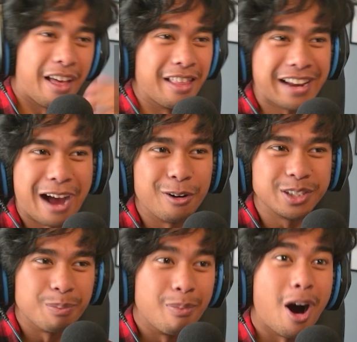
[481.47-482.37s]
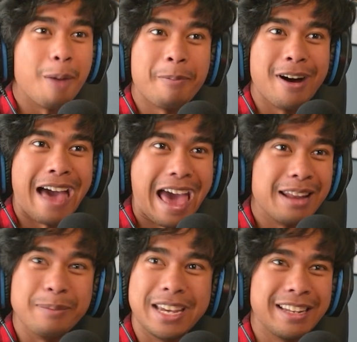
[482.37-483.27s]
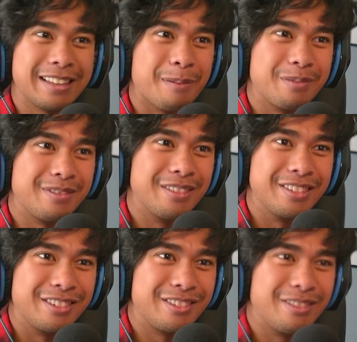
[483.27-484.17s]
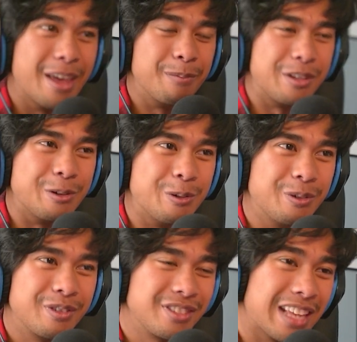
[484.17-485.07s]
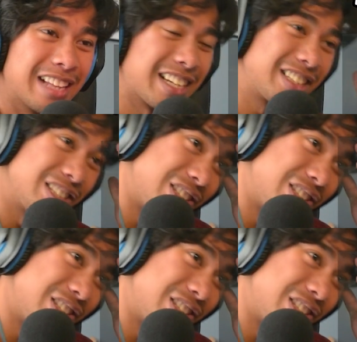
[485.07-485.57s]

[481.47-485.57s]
I like how it's Mappa animating them, them too. That's actually